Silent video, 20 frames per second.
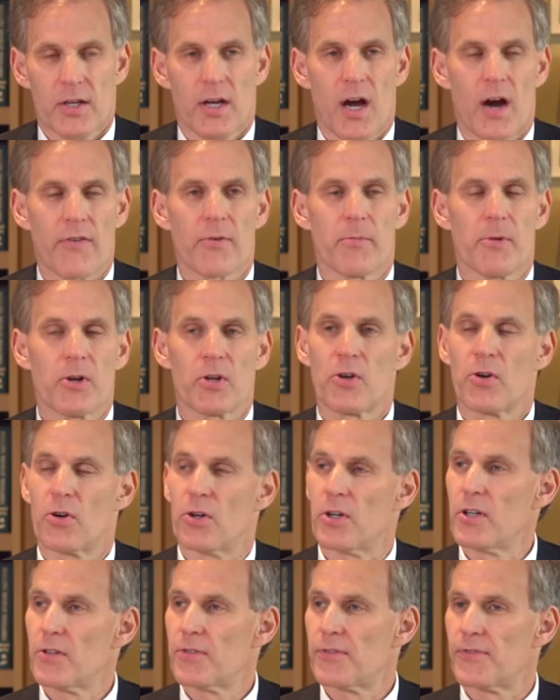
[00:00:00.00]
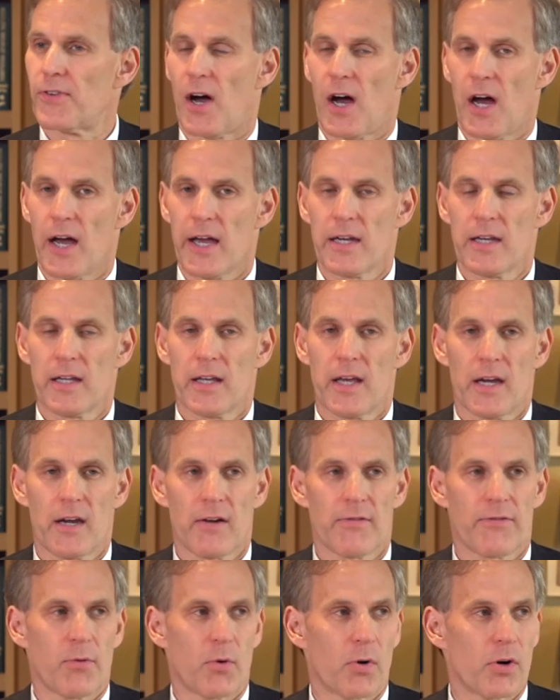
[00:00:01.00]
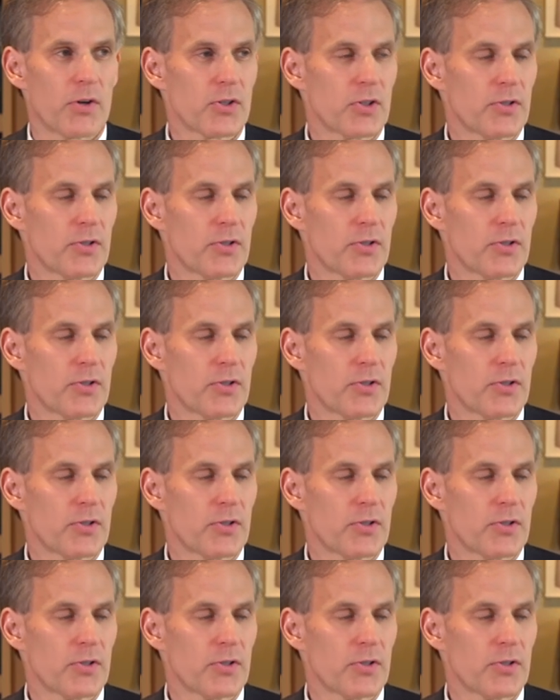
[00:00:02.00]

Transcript: Government could define and enforce